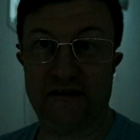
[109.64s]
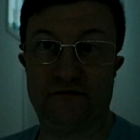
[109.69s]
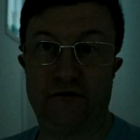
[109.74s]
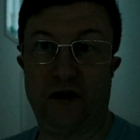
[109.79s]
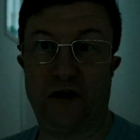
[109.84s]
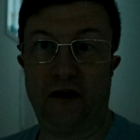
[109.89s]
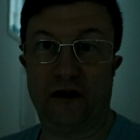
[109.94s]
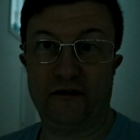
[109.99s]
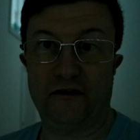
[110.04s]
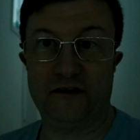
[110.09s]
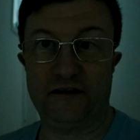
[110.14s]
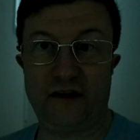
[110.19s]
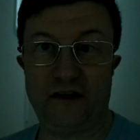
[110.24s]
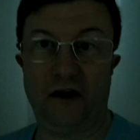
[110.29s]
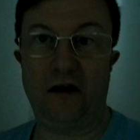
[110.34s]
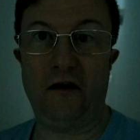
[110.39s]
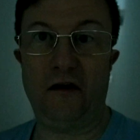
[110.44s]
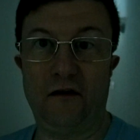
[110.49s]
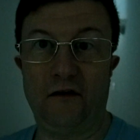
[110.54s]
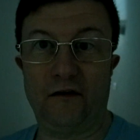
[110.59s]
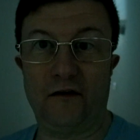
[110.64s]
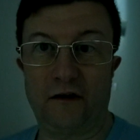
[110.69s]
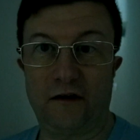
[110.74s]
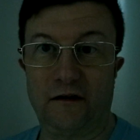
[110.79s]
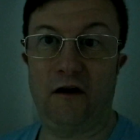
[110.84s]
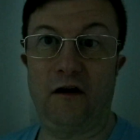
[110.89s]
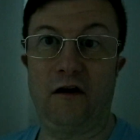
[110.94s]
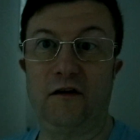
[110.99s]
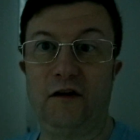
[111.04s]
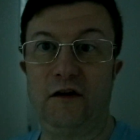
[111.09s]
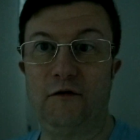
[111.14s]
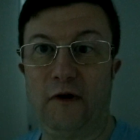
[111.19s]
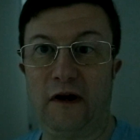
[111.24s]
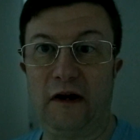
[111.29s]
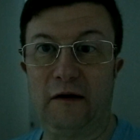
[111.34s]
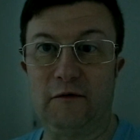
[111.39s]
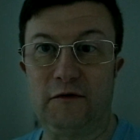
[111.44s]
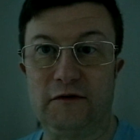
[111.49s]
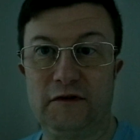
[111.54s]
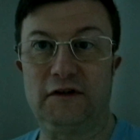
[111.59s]
rather dark. Are you
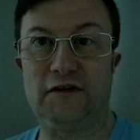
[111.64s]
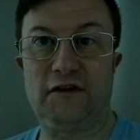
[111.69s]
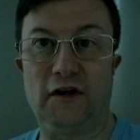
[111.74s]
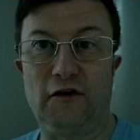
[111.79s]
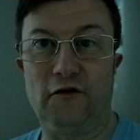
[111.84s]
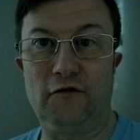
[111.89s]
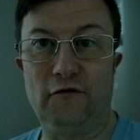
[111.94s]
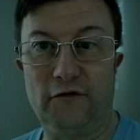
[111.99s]
able to do